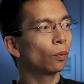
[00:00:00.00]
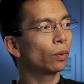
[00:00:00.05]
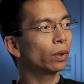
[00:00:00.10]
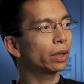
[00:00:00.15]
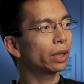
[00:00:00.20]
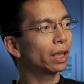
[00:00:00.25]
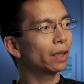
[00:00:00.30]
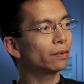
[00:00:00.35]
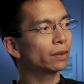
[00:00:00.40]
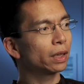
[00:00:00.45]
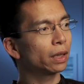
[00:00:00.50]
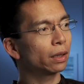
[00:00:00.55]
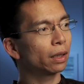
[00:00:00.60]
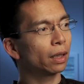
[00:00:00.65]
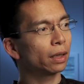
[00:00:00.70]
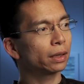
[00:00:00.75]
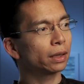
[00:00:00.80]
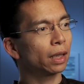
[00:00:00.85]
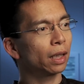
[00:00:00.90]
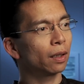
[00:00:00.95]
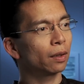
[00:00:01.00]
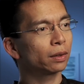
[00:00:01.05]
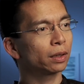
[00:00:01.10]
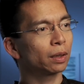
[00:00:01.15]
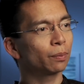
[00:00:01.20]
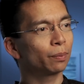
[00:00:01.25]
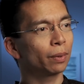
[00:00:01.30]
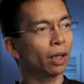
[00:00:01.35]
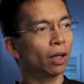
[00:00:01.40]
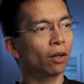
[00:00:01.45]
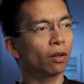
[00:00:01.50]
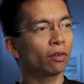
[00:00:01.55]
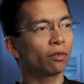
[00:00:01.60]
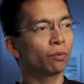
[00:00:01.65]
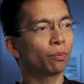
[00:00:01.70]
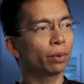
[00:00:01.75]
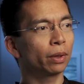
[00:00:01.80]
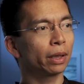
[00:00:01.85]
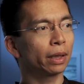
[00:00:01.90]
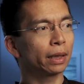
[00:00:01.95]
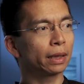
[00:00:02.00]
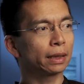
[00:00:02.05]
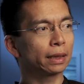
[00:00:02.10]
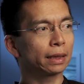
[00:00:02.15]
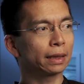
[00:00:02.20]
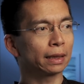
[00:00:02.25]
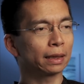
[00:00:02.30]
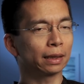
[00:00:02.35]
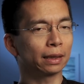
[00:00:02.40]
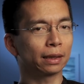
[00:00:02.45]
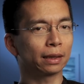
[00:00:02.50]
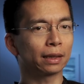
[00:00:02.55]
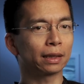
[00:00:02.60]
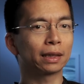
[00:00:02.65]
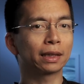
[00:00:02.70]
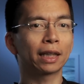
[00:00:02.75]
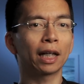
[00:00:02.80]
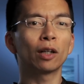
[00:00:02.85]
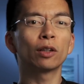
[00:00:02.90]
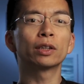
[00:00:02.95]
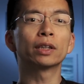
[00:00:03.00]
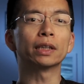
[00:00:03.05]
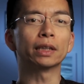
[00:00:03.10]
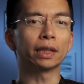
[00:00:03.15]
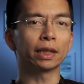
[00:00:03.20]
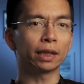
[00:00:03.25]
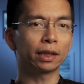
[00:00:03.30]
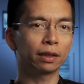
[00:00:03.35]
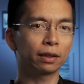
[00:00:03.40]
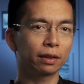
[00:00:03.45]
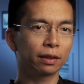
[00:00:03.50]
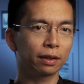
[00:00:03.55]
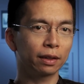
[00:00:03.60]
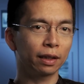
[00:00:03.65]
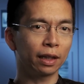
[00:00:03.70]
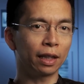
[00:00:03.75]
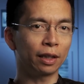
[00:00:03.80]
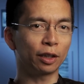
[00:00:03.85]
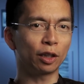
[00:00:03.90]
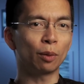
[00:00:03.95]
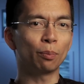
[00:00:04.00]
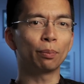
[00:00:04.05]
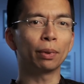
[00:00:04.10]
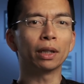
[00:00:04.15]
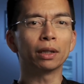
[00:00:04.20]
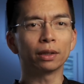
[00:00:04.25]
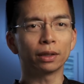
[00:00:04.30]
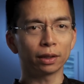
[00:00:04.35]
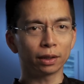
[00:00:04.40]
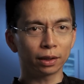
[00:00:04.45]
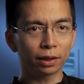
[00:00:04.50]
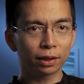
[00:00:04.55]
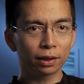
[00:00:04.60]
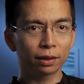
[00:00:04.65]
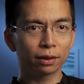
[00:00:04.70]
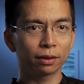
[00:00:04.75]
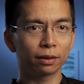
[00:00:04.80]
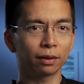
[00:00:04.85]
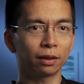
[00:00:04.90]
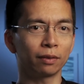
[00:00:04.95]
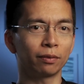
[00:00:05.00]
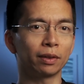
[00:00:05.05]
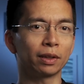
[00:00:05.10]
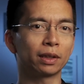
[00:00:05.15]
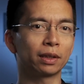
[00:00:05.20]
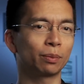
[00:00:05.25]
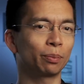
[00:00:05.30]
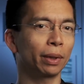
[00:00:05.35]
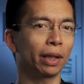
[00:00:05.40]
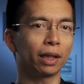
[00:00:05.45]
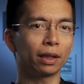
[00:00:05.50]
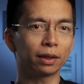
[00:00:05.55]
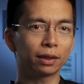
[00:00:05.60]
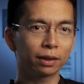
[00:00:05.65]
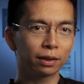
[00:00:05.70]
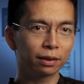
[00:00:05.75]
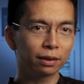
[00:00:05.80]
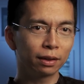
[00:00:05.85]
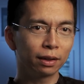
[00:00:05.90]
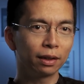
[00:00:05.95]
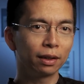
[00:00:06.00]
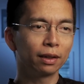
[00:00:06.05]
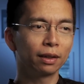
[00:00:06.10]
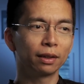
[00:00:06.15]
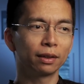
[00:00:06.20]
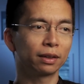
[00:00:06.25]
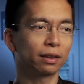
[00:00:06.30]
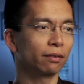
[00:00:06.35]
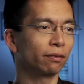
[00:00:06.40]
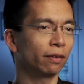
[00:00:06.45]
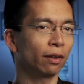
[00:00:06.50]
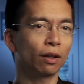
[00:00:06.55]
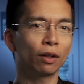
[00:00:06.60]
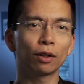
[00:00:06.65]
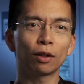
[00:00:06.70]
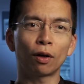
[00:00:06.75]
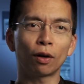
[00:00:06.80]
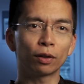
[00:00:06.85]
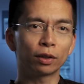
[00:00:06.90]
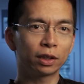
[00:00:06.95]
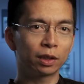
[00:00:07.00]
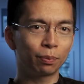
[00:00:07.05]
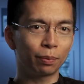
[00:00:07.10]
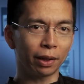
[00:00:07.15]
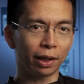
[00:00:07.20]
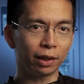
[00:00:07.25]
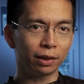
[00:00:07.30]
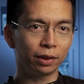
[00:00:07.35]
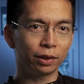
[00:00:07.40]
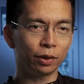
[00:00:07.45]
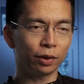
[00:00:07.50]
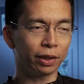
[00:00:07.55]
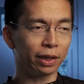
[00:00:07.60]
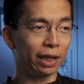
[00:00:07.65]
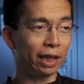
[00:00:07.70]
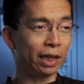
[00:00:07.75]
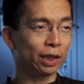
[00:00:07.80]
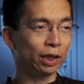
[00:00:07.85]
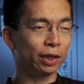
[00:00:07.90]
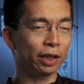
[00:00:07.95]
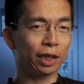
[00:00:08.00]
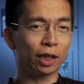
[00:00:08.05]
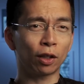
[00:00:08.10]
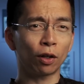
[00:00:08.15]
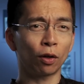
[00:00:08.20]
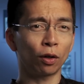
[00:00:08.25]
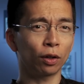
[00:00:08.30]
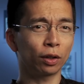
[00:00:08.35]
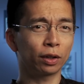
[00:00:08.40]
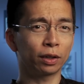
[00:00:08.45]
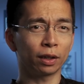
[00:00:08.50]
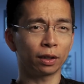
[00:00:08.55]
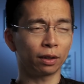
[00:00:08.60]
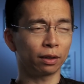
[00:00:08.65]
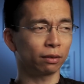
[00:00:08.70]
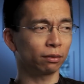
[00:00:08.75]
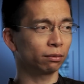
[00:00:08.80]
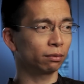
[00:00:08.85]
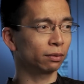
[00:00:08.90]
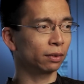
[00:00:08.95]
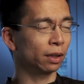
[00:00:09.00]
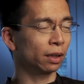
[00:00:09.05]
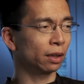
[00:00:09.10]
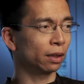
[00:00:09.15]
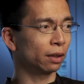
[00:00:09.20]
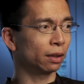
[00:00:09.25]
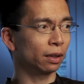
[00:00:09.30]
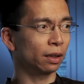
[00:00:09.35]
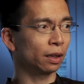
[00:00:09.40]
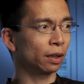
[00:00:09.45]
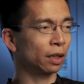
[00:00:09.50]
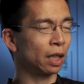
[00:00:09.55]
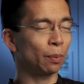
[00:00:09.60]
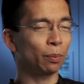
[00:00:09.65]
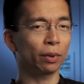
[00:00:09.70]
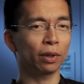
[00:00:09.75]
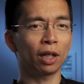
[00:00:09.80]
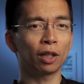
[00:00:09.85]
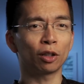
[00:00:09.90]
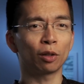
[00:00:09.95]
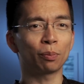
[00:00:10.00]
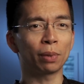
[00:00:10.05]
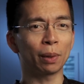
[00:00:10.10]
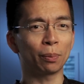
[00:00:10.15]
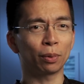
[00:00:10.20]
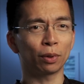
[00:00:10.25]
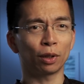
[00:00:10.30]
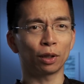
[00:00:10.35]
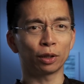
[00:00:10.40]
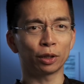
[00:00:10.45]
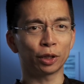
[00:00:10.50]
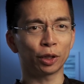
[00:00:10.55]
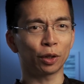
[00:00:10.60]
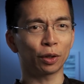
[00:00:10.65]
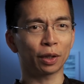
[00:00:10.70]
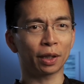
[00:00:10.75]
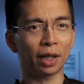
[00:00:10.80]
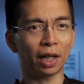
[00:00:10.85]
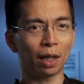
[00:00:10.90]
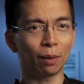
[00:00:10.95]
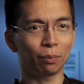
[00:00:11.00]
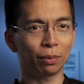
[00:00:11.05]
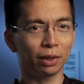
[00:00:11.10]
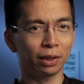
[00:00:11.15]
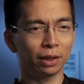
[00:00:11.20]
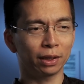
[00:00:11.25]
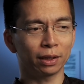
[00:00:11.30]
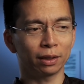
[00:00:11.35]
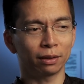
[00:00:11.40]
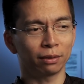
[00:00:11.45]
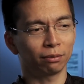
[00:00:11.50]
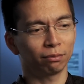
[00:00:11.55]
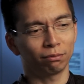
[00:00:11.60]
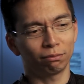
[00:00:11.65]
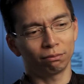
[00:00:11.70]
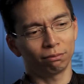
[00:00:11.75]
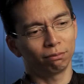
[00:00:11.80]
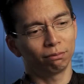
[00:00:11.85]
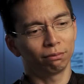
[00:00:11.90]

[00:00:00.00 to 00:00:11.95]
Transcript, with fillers: What gives the glass house the power of place is the scarcity and the abundance of its space. It's a very large space. You could easily cart uh, uh, a couple hundred people onto your campus, and